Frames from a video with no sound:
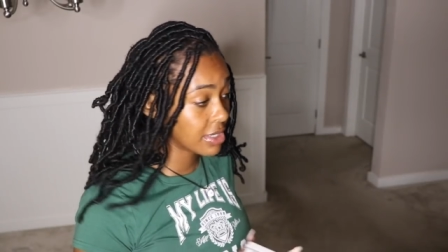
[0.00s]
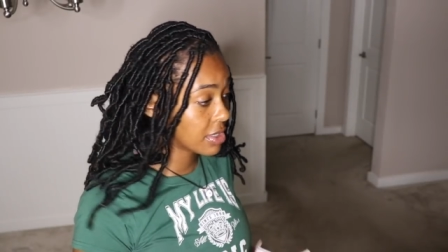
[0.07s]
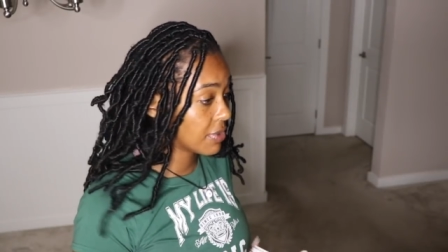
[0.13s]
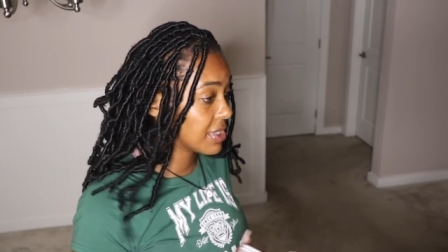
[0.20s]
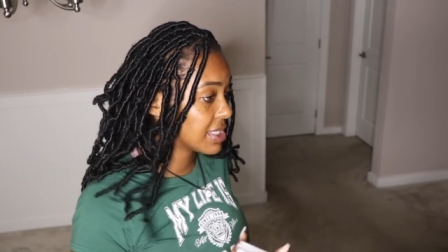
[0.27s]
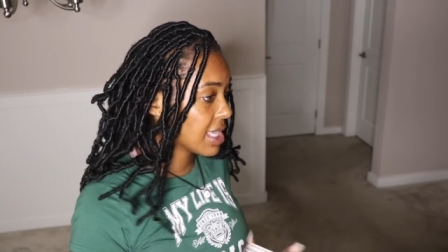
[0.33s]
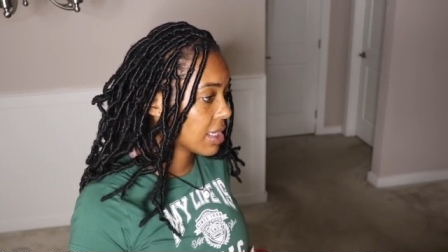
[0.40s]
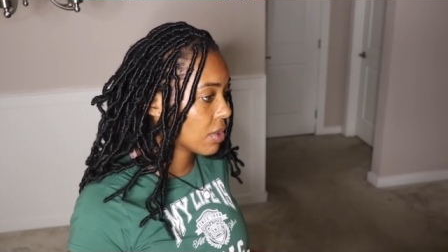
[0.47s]
So
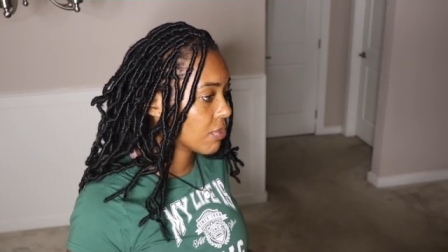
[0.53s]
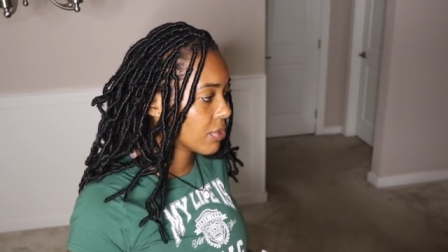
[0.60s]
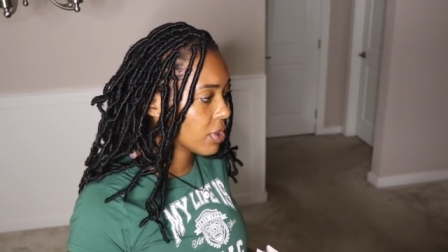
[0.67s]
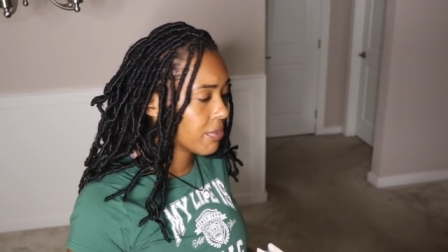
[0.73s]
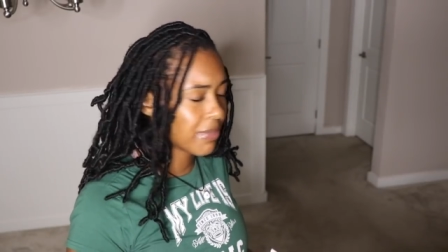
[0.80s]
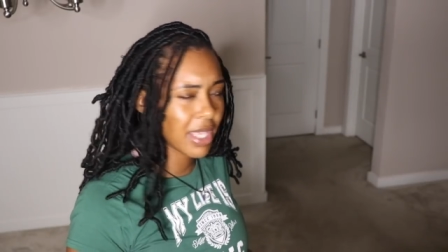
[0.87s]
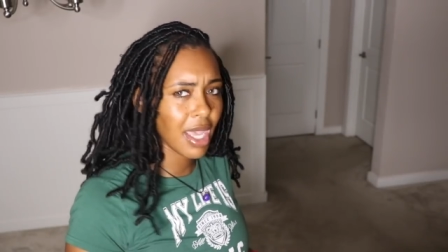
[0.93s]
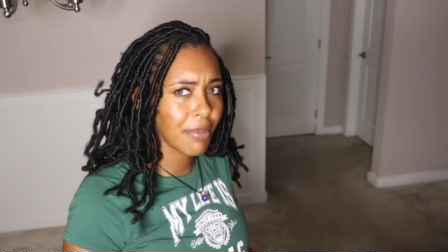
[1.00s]
it's like a
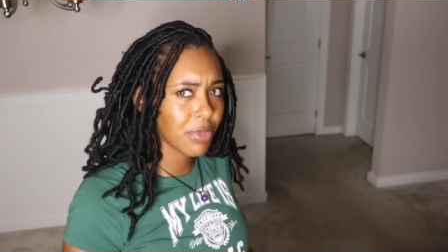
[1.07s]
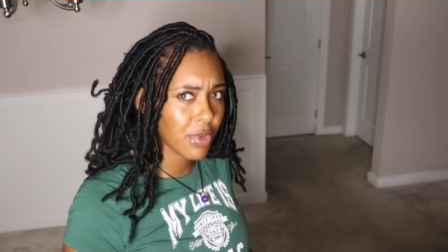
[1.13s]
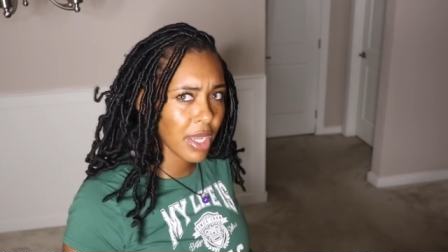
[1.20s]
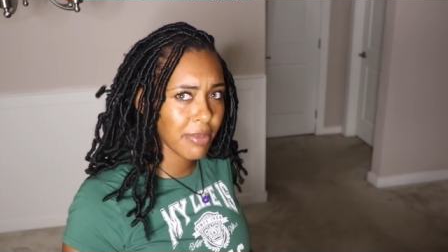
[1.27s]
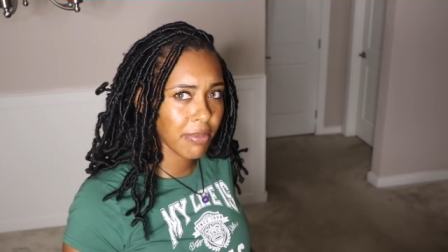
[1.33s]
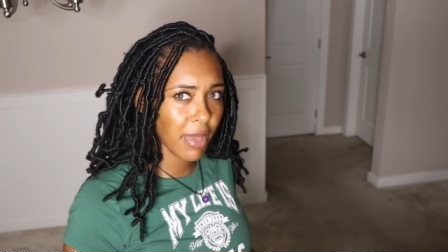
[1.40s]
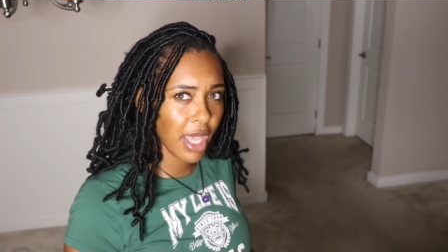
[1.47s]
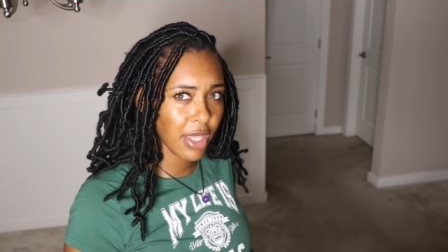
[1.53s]
real big, I'm
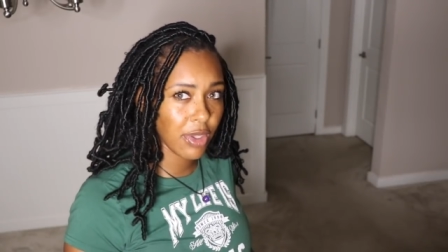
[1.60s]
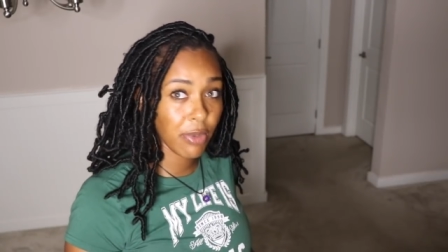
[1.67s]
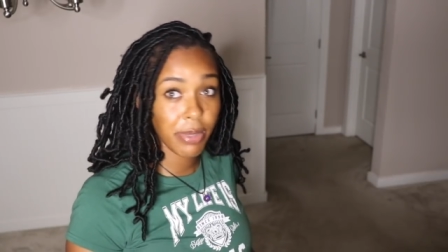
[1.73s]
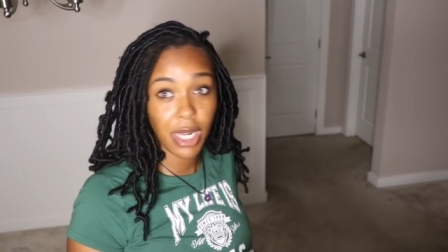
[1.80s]
threatened by you,